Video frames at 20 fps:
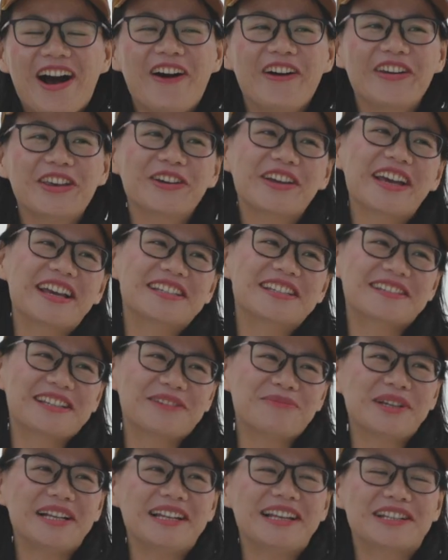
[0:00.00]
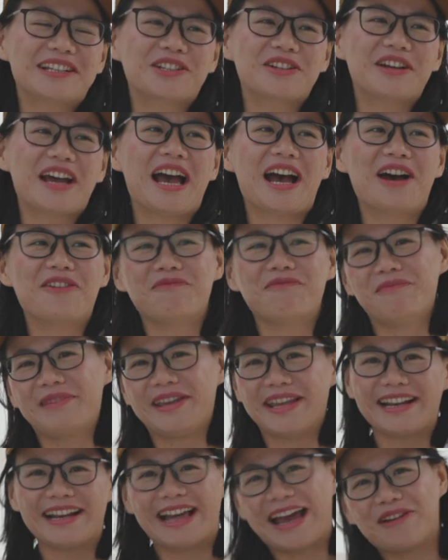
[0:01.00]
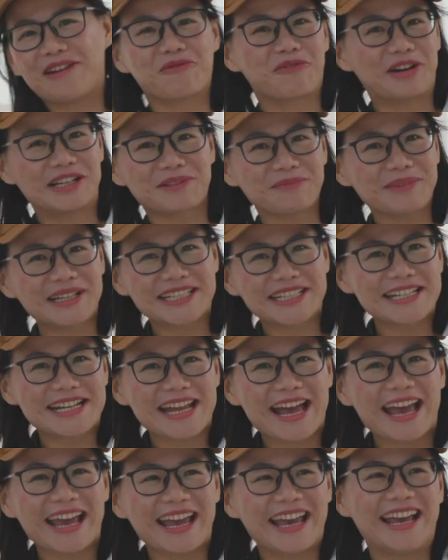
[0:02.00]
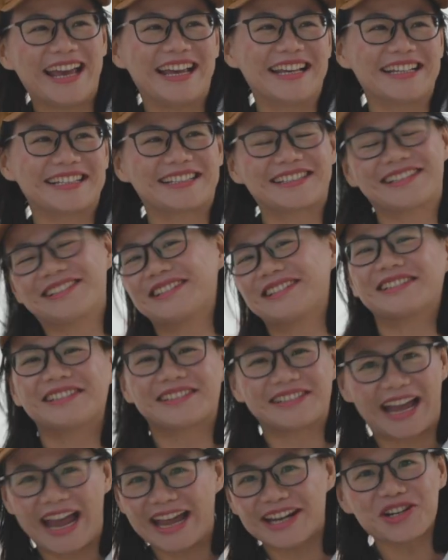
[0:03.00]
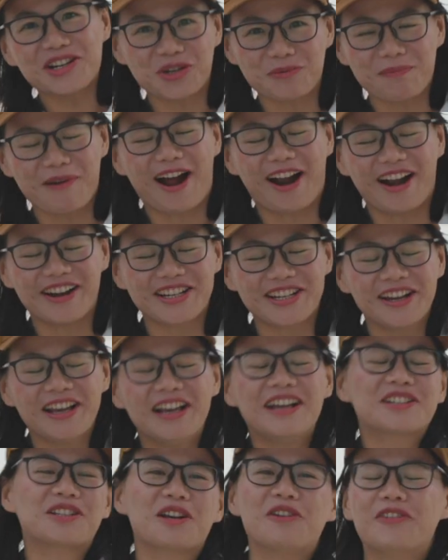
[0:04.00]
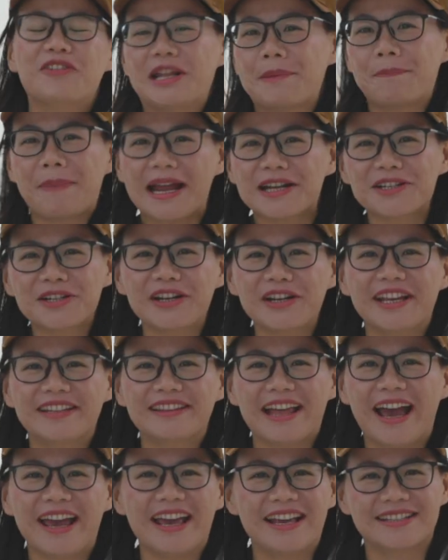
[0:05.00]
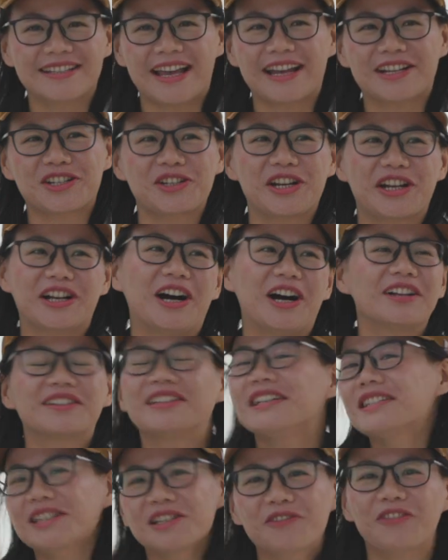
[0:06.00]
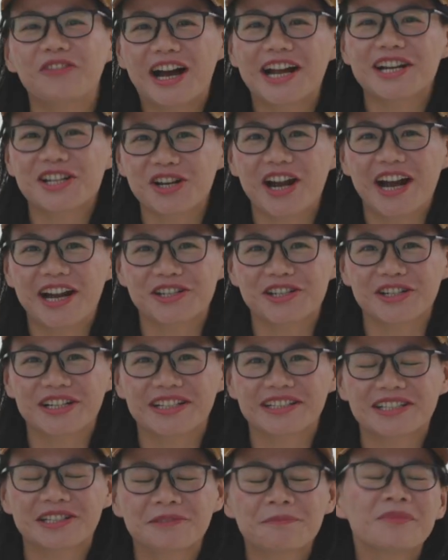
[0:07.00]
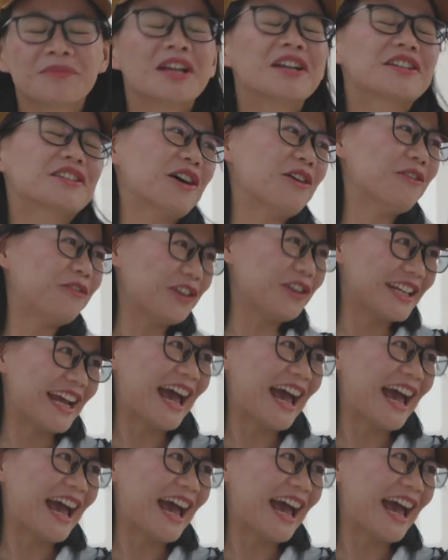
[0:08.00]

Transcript: or you can similar to have me like with me today is the energy bar. So for the battery, that is actually called DC fast charging. So for